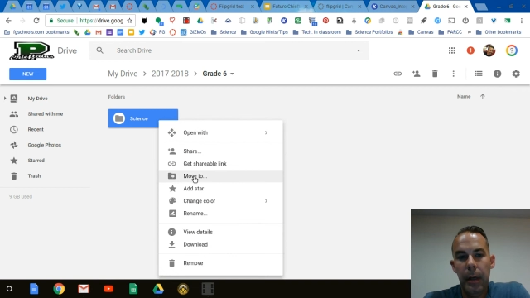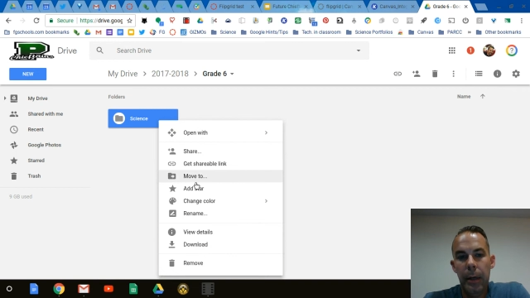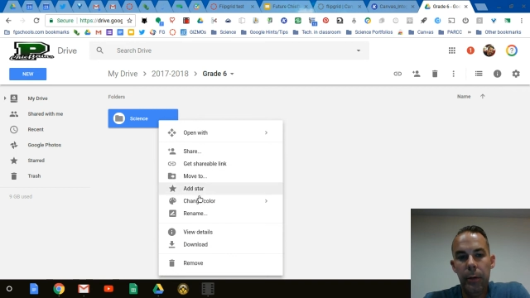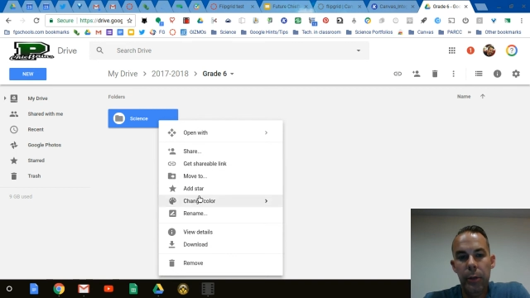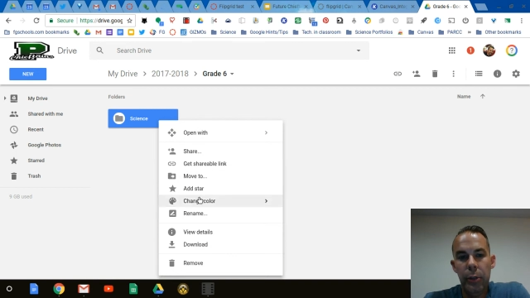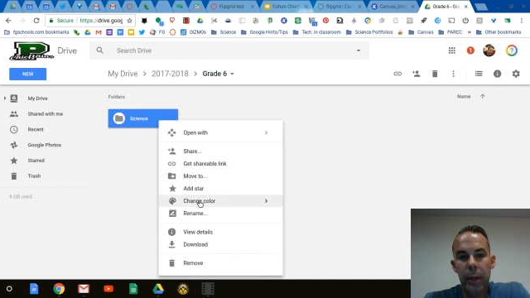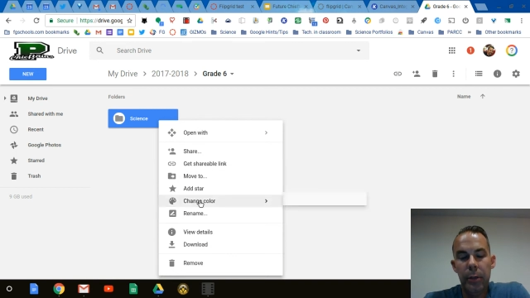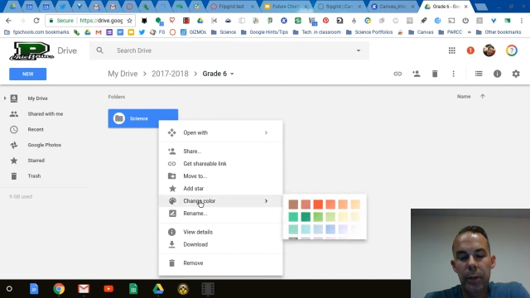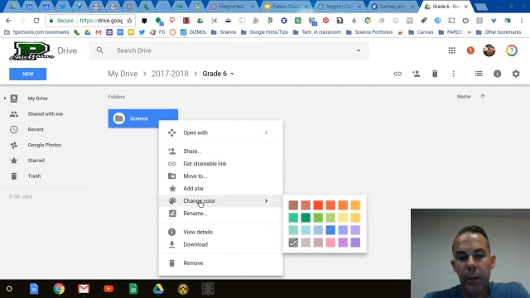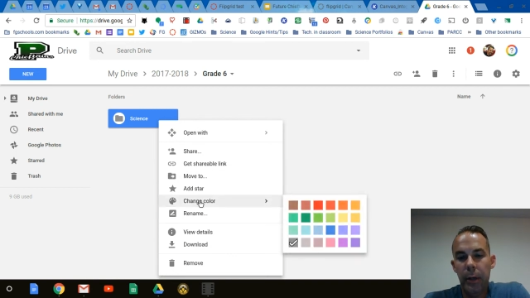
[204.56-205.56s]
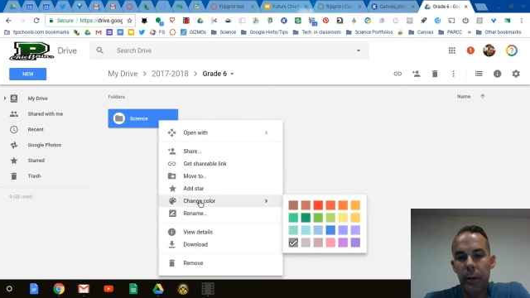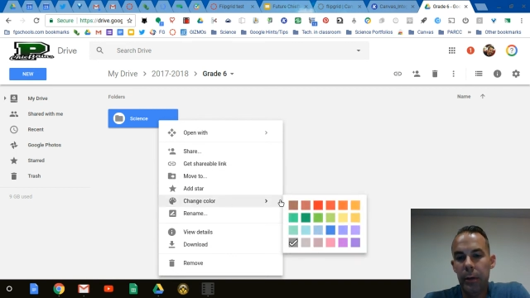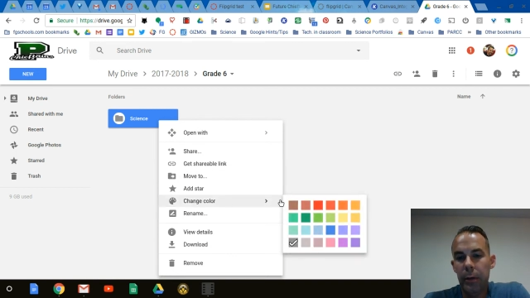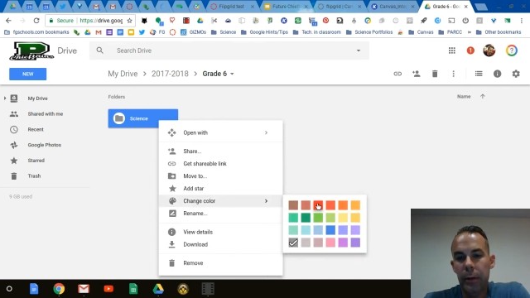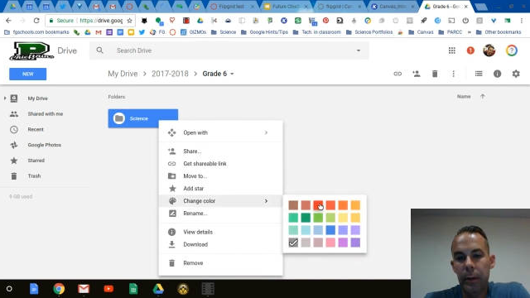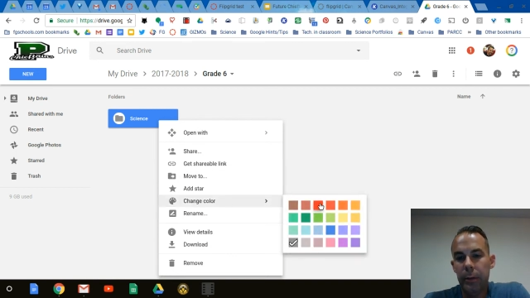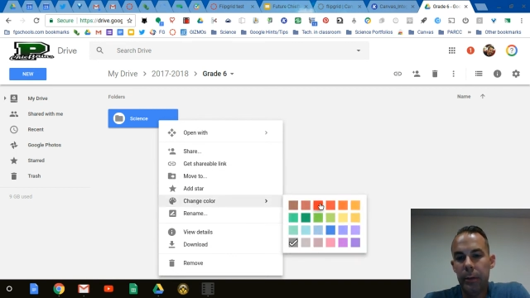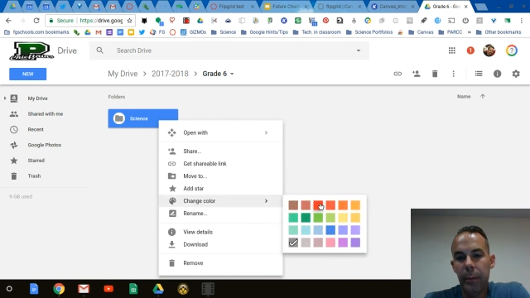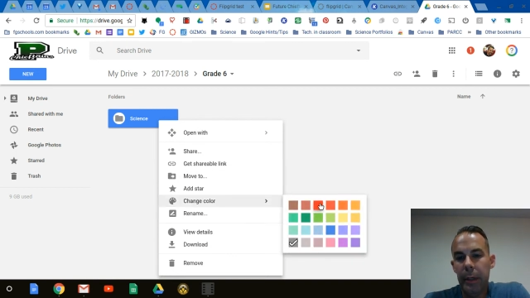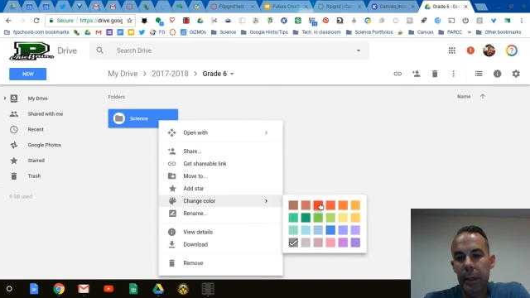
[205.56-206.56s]
and you can change the color. I don't
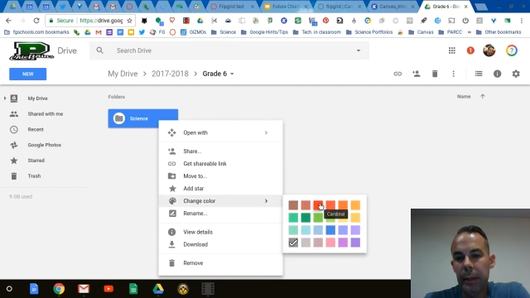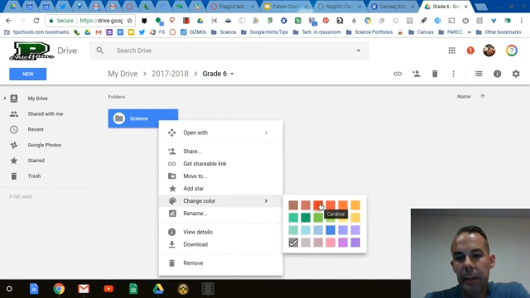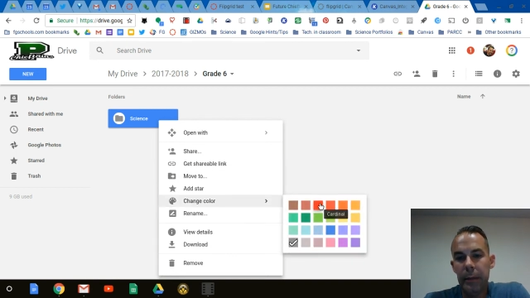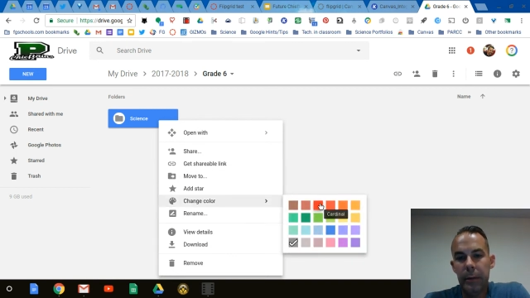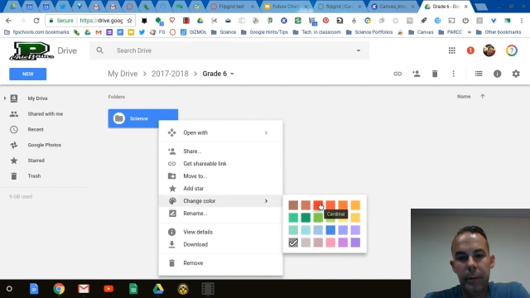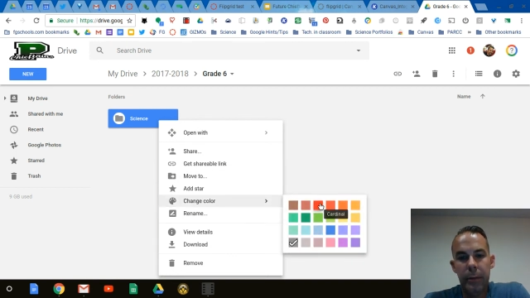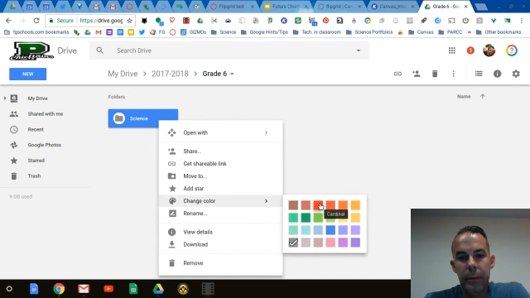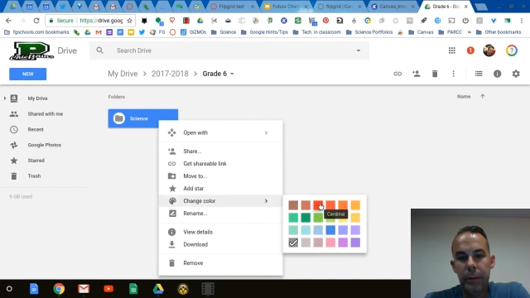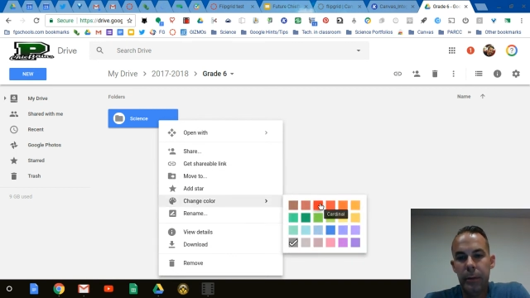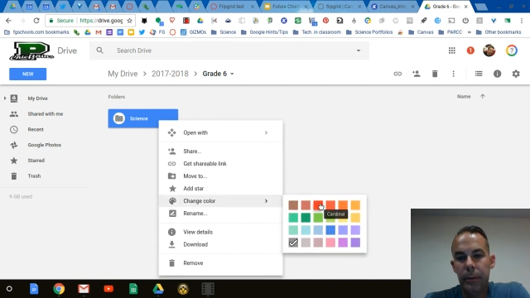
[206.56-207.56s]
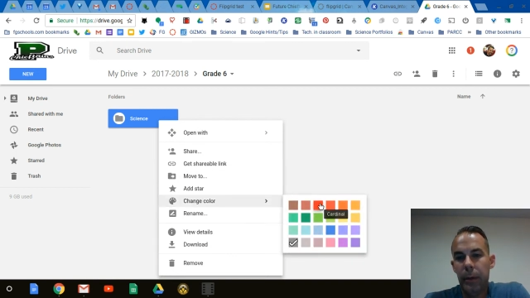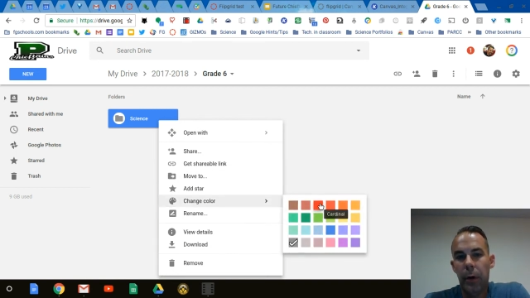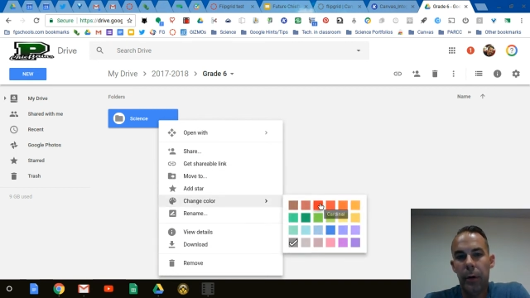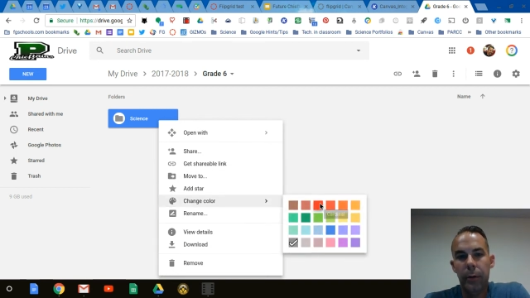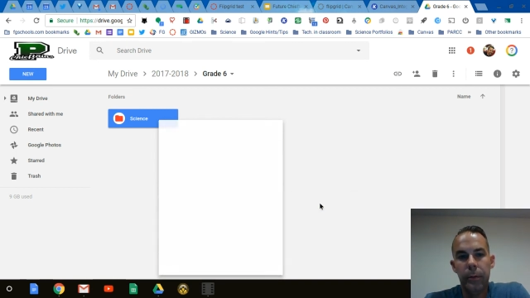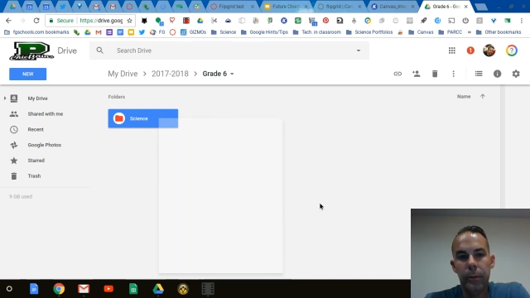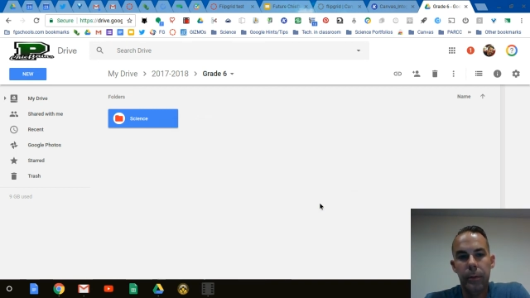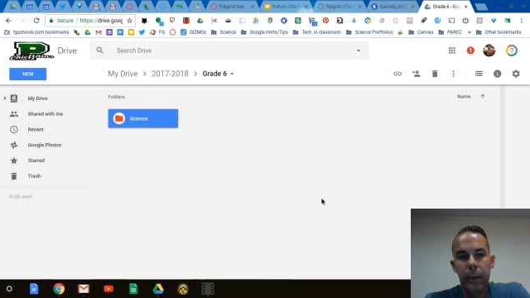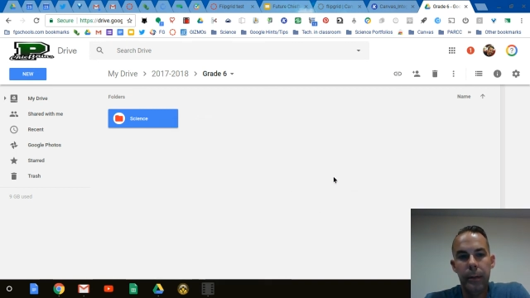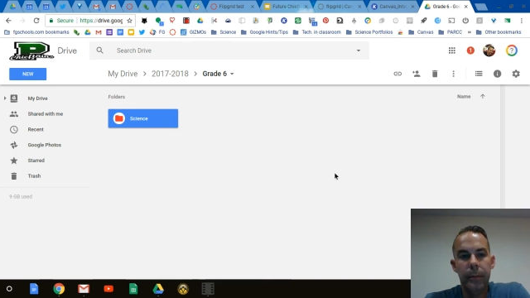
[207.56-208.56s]
know, make it cardinal.
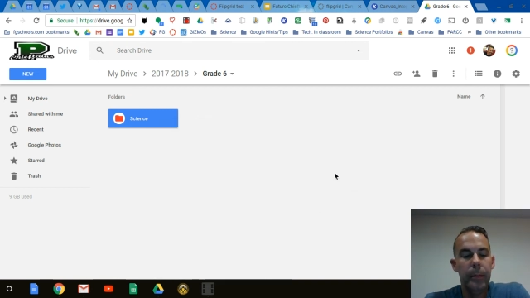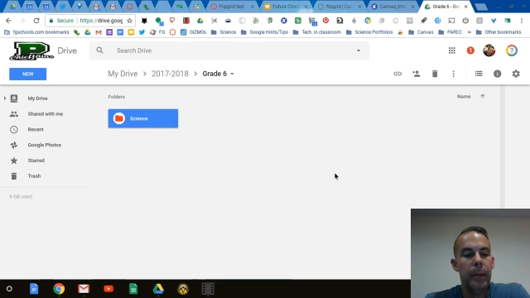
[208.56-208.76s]
Great.